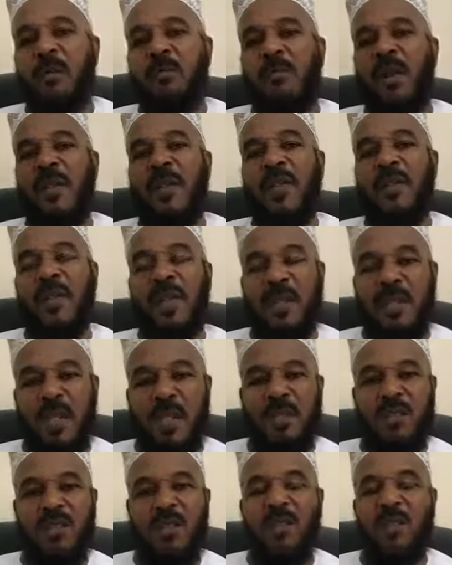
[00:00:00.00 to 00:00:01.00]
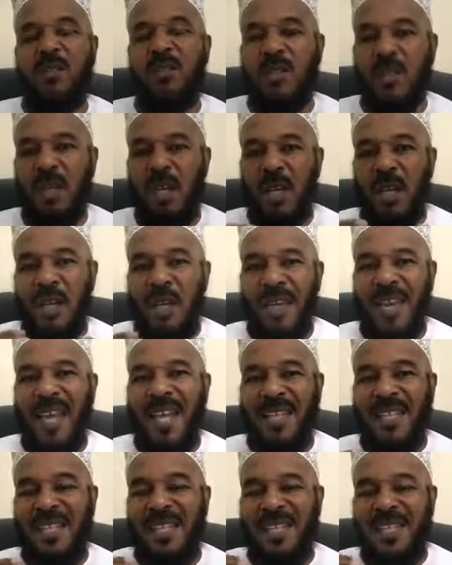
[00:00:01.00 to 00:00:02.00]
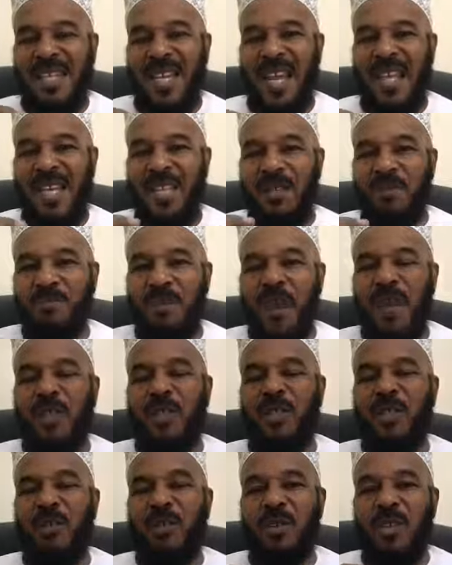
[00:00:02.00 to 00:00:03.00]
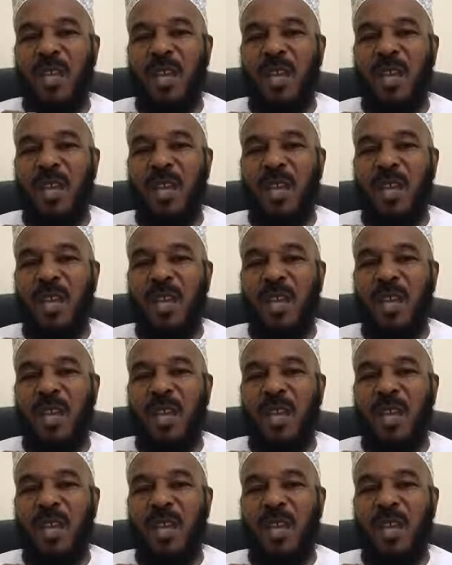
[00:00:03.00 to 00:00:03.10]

brothers and sisters, let's take special